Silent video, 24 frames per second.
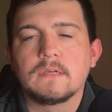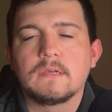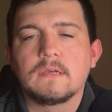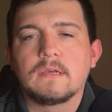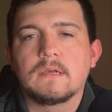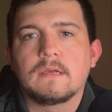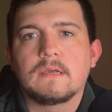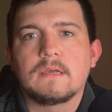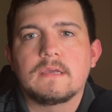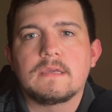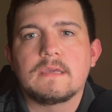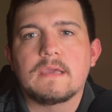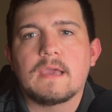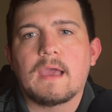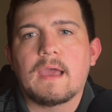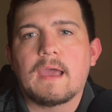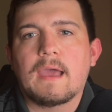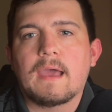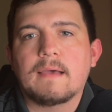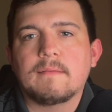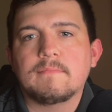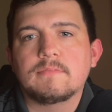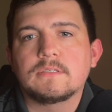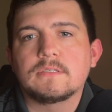He
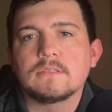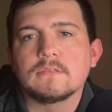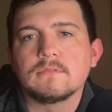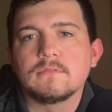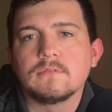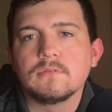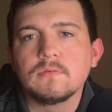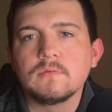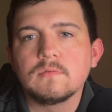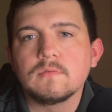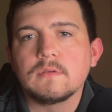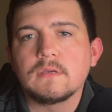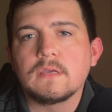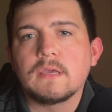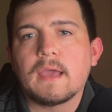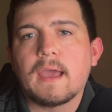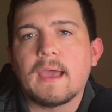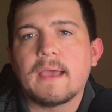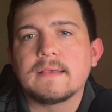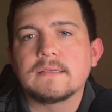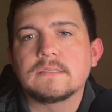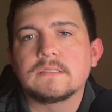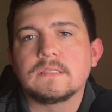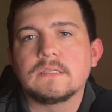absolutely
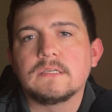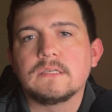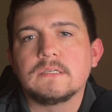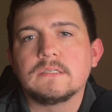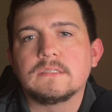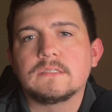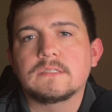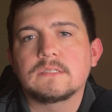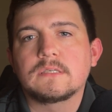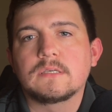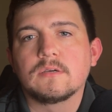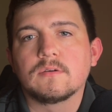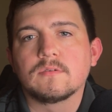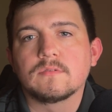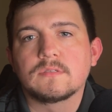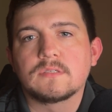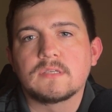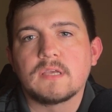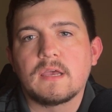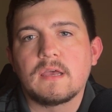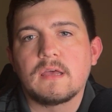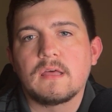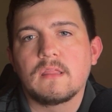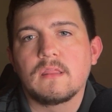has the skill
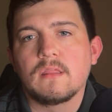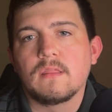set,